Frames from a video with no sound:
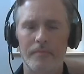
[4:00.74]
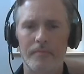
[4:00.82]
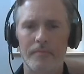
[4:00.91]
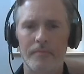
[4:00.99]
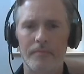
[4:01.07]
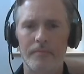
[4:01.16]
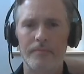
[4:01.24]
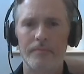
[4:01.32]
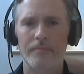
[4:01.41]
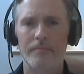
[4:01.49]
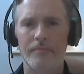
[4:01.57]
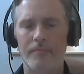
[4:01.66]

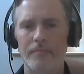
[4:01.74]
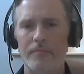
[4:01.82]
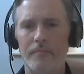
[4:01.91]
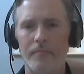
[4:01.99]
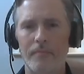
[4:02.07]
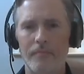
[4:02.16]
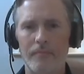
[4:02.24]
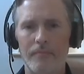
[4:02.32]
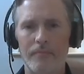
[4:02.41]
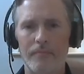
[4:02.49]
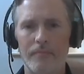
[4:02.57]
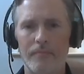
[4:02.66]

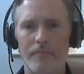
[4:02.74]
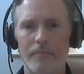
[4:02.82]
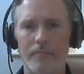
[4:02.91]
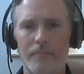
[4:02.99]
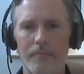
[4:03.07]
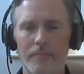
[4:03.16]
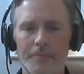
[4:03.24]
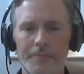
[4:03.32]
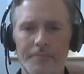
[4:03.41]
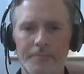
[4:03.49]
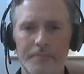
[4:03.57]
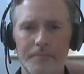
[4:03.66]

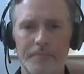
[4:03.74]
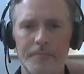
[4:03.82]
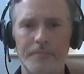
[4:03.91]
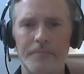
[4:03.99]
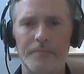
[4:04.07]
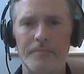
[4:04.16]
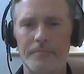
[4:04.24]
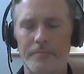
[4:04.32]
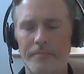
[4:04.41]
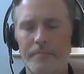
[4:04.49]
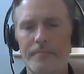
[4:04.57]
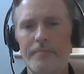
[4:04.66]

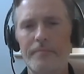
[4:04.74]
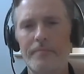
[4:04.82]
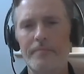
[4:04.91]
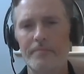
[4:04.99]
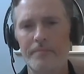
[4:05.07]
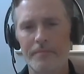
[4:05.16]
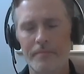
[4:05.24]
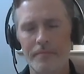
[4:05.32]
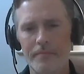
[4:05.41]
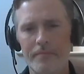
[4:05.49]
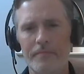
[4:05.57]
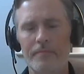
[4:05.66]

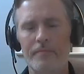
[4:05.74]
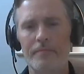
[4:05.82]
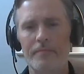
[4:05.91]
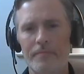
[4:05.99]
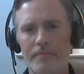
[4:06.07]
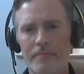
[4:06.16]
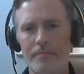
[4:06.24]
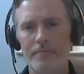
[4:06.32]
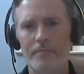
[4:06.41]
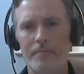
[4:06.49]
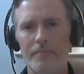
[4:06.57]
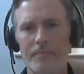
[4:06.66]

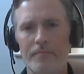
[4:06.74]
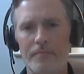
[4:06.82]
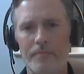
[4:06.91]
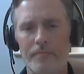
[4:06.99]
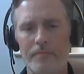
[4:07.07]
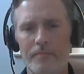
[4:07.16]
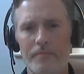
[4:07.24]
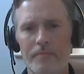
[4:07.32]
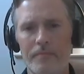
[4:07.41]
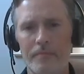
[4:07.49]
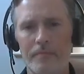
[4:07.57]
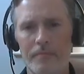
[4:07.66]

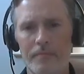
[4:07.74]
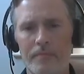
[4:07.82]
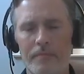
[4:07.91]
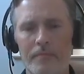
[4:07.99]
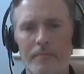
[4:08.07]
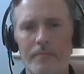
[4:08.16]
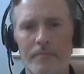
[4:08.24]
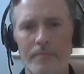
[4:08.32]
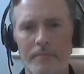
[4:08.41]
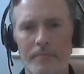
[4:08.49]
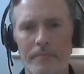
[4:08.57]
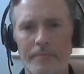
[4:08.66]
The person shown says nothing.